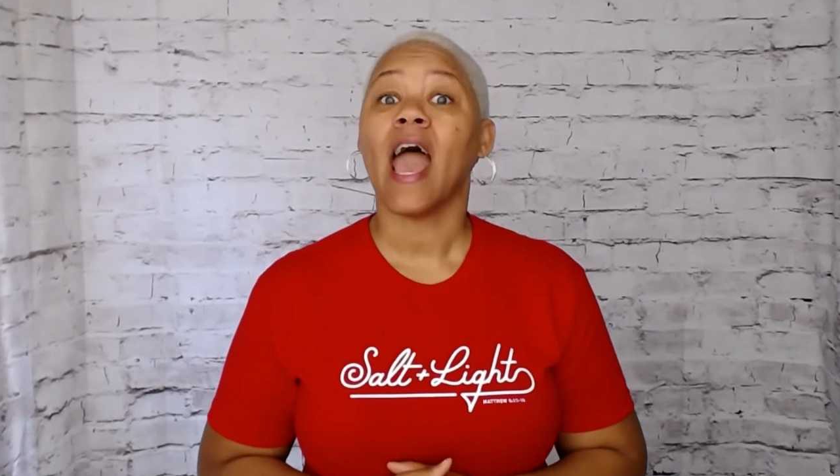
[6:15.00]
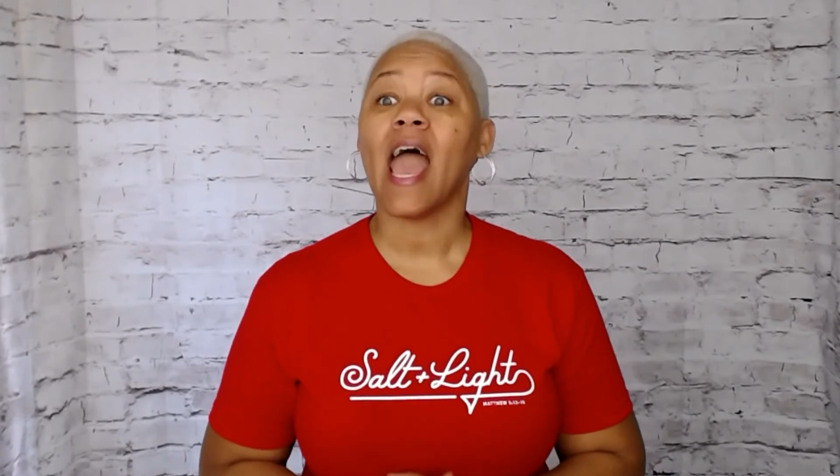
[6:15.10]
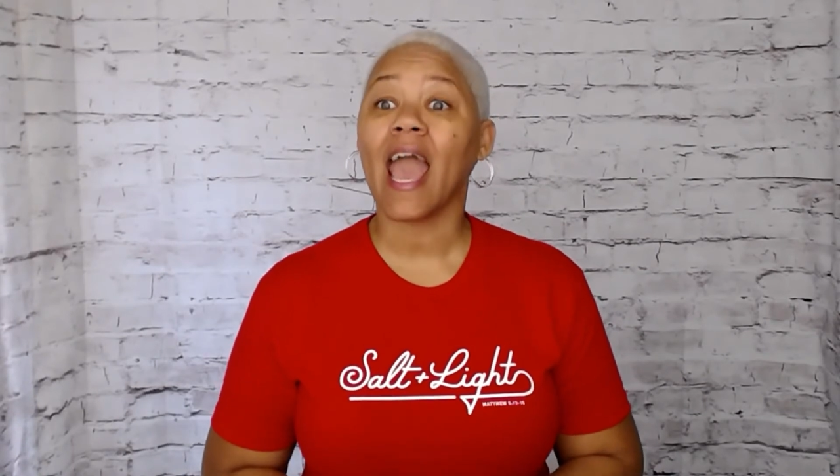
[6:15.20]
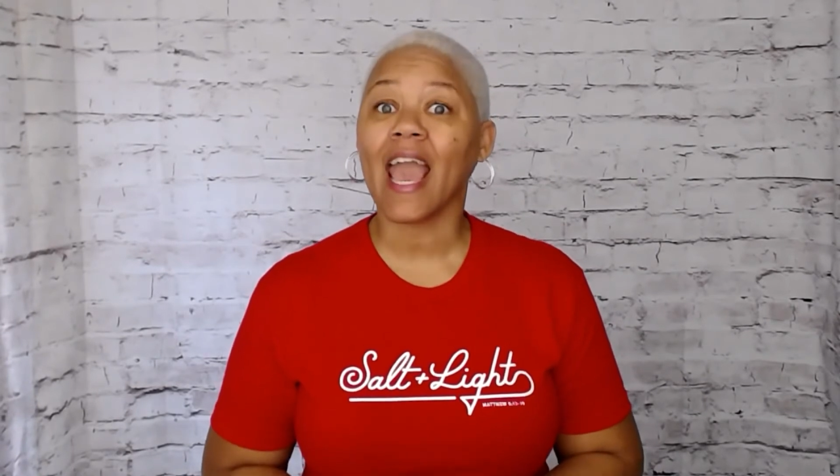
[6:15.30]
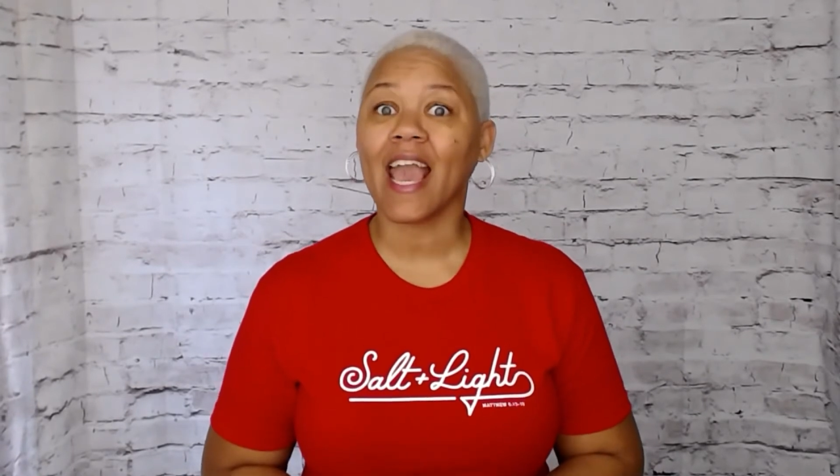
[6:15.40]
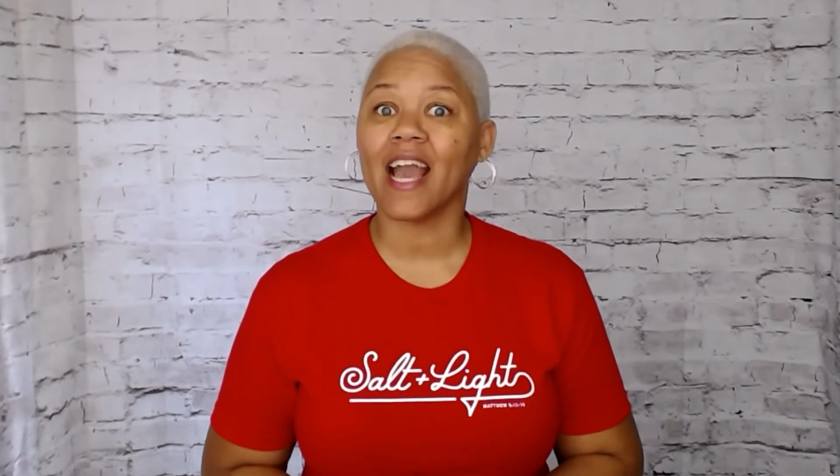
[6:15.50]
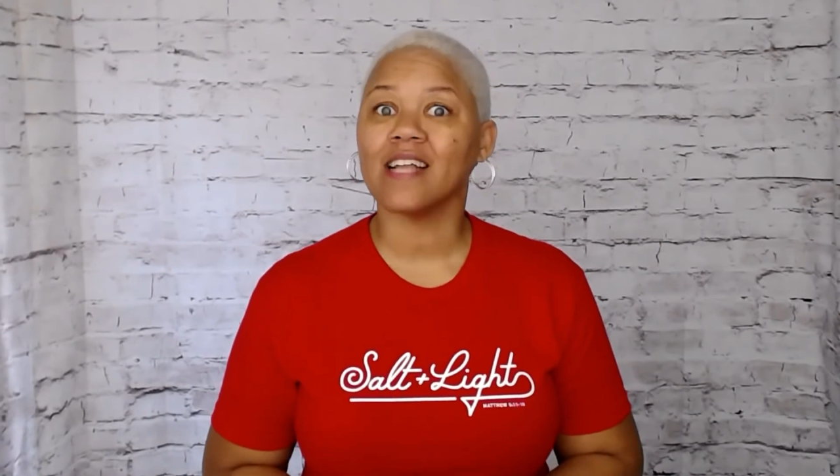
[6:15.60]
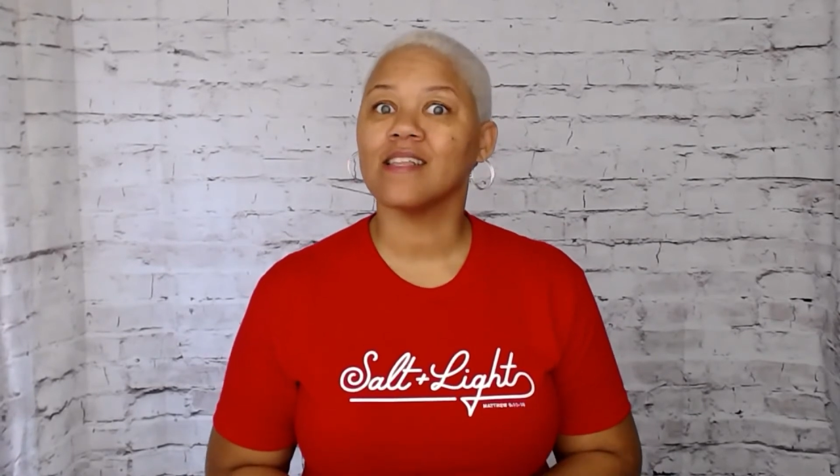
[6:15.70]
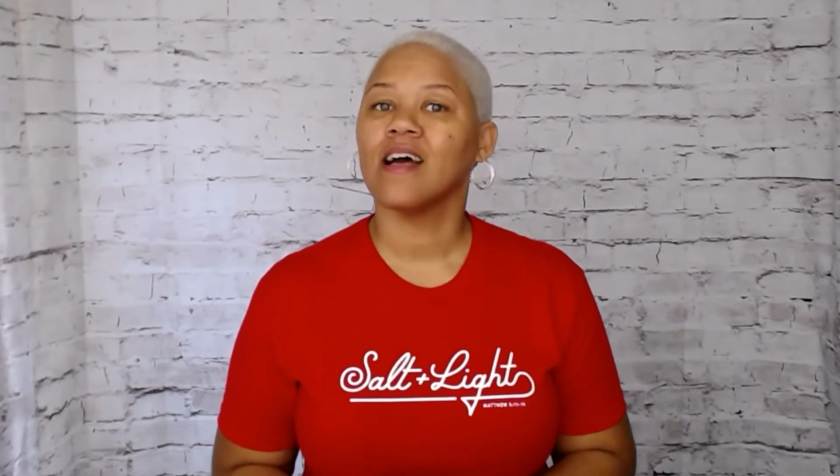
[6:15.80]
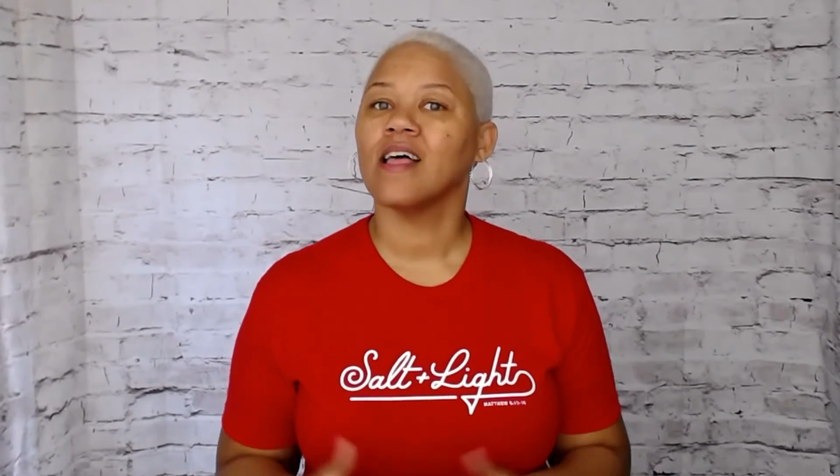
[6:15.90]
And
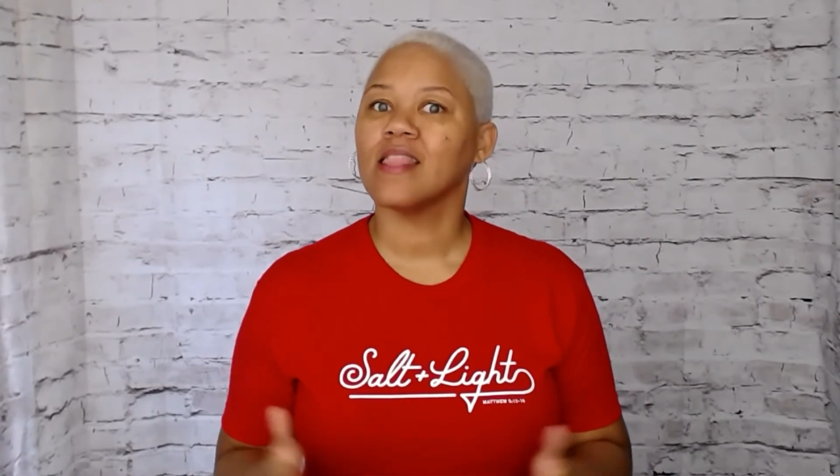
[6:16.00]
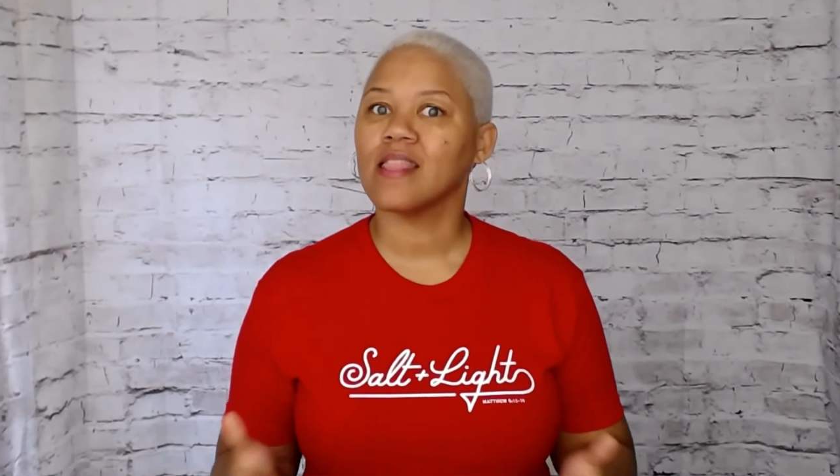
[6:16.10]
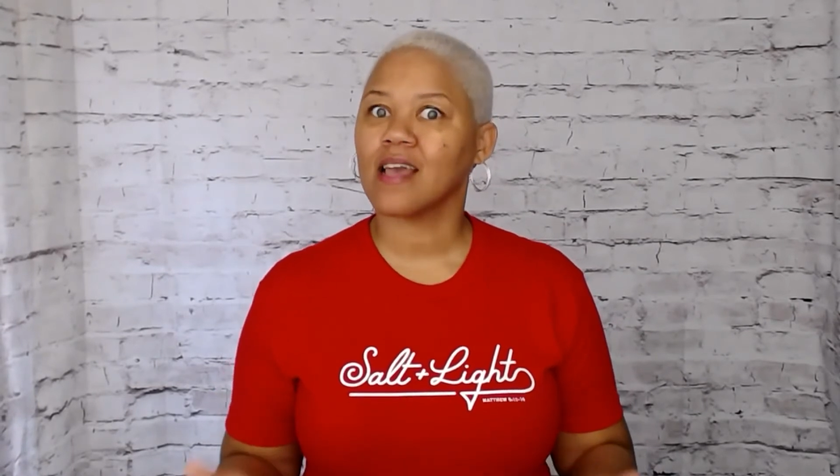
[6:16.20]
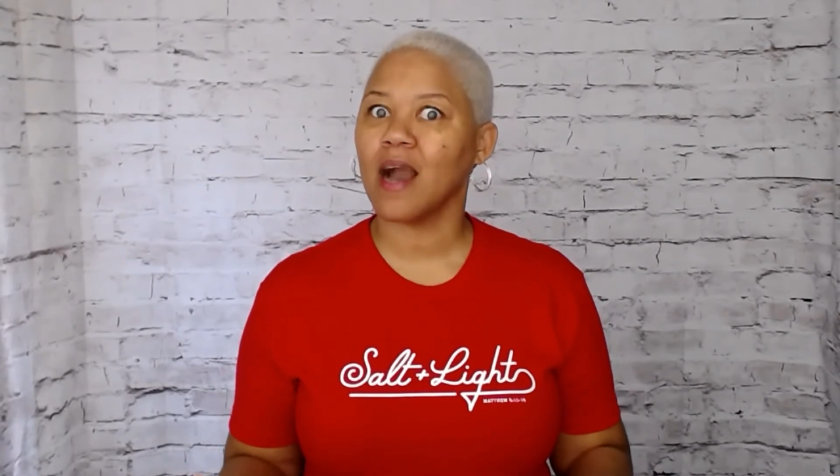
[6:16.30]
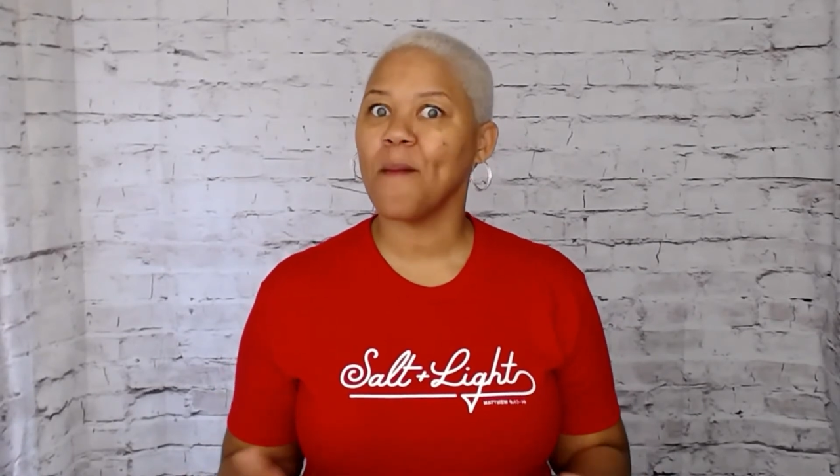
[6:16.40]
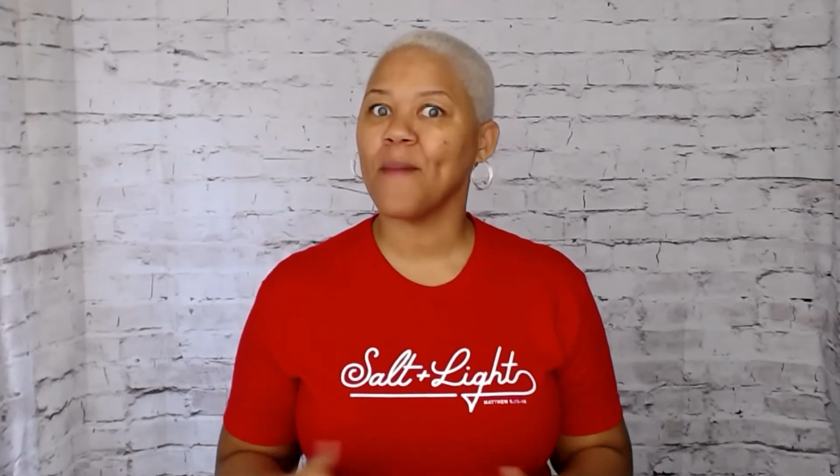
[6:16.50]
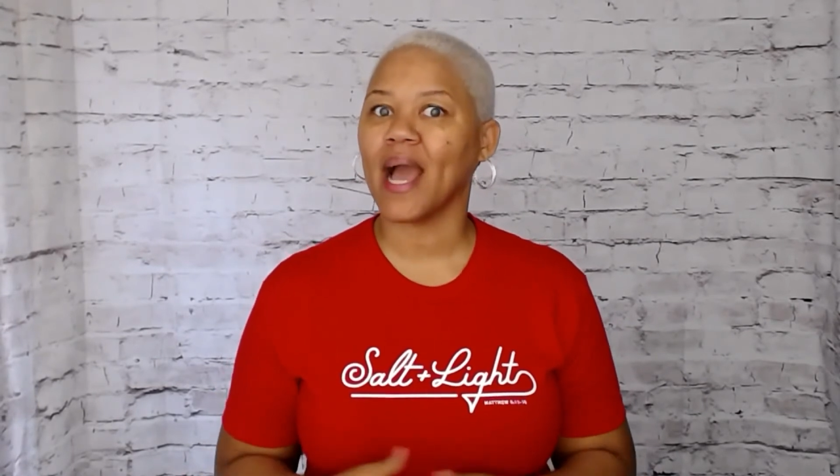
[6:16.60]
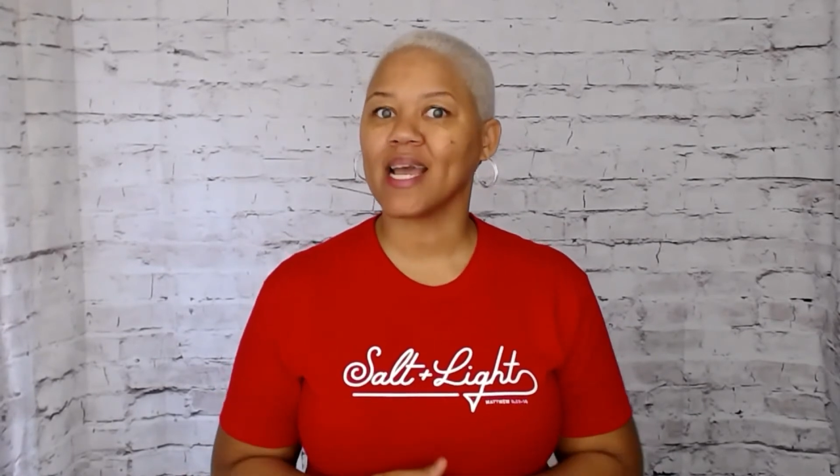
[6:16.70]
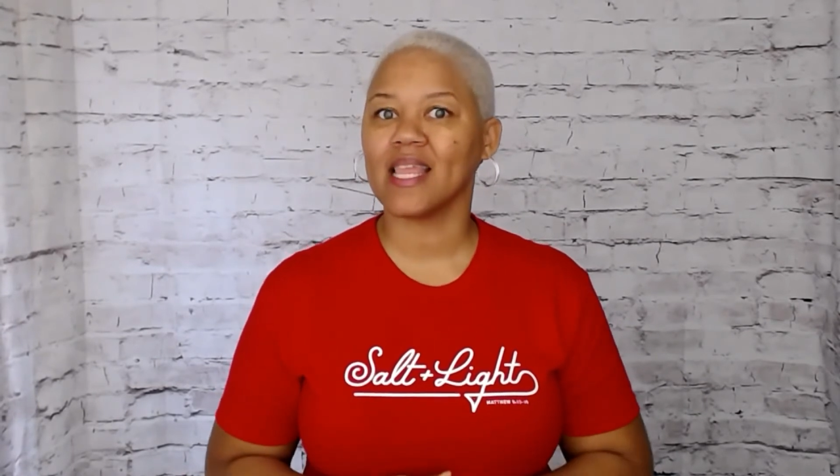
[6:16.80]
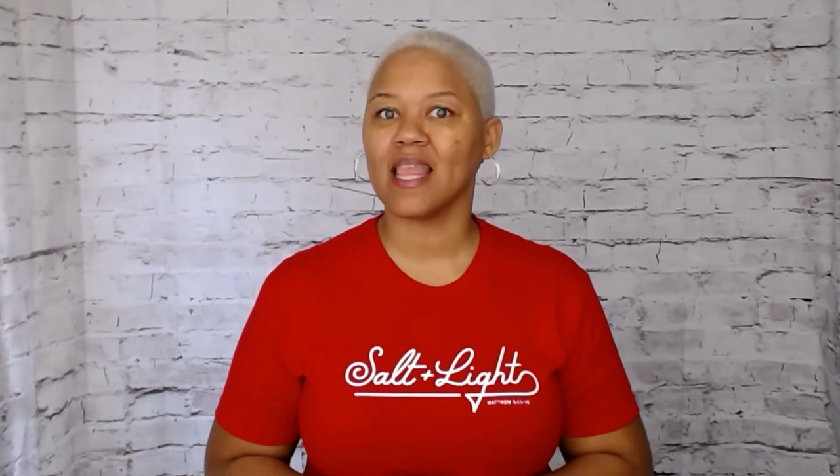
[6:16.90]
come
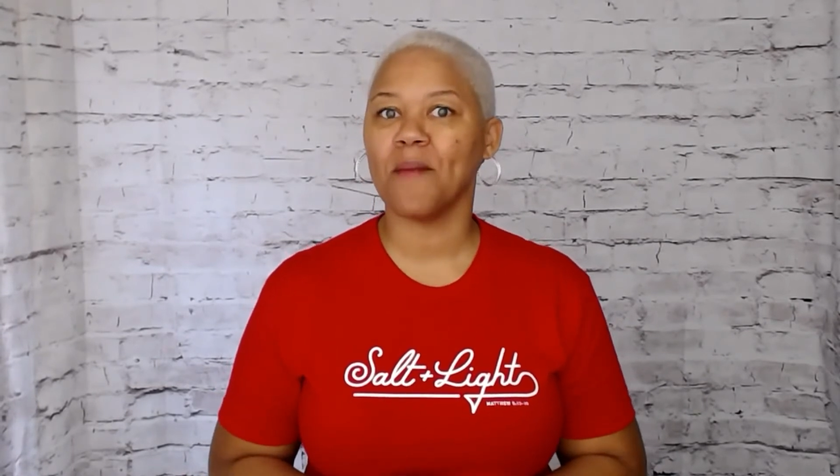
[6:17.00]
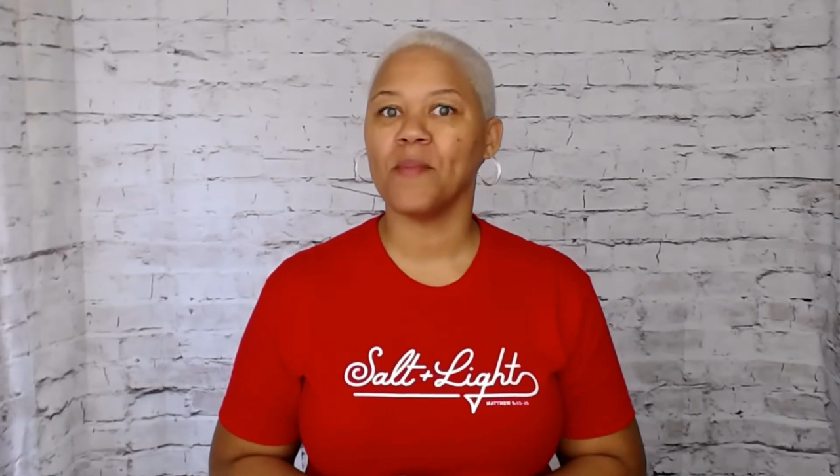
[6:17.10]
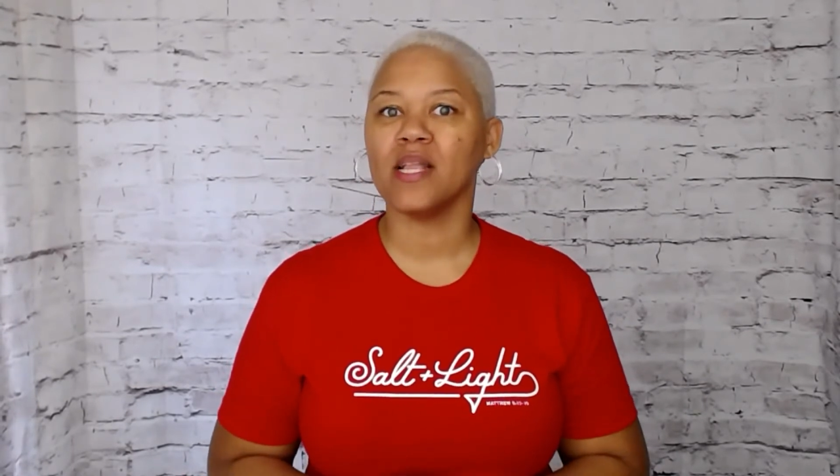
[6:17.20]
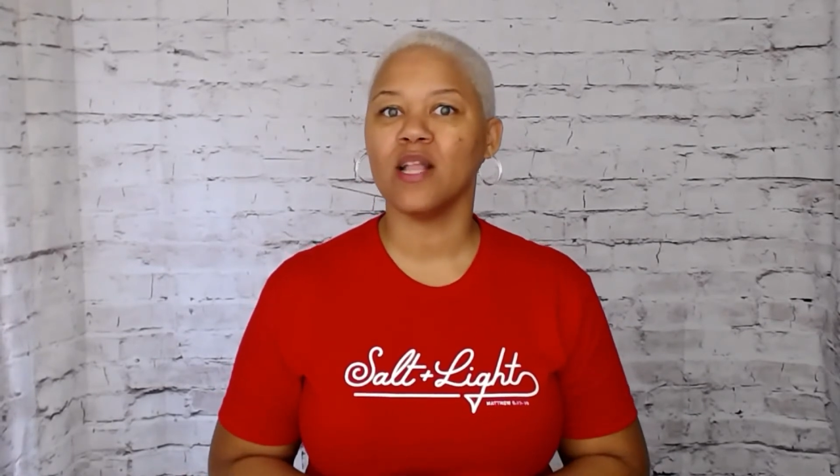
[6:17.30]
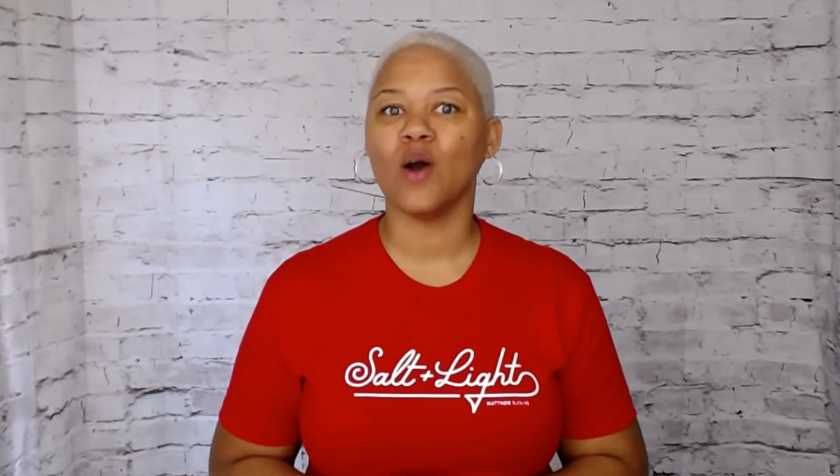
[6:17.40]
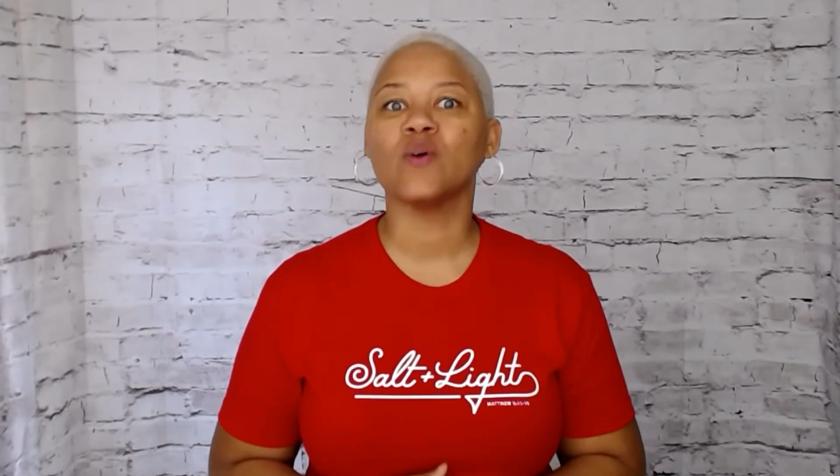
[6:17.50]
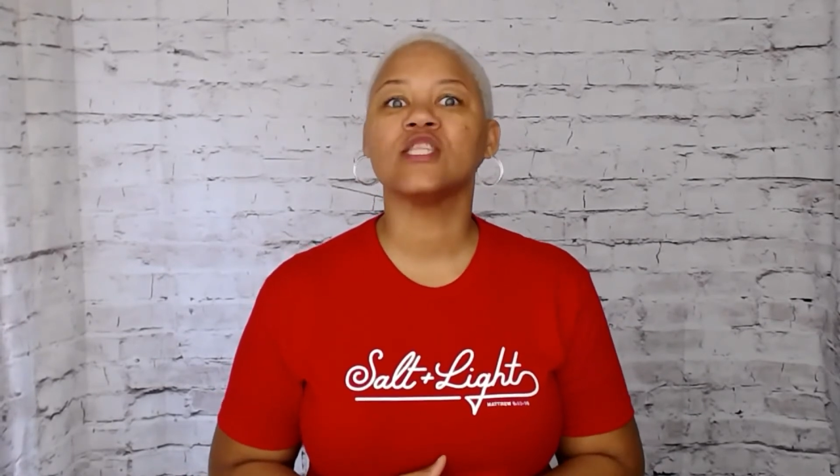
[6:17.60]
back and let me know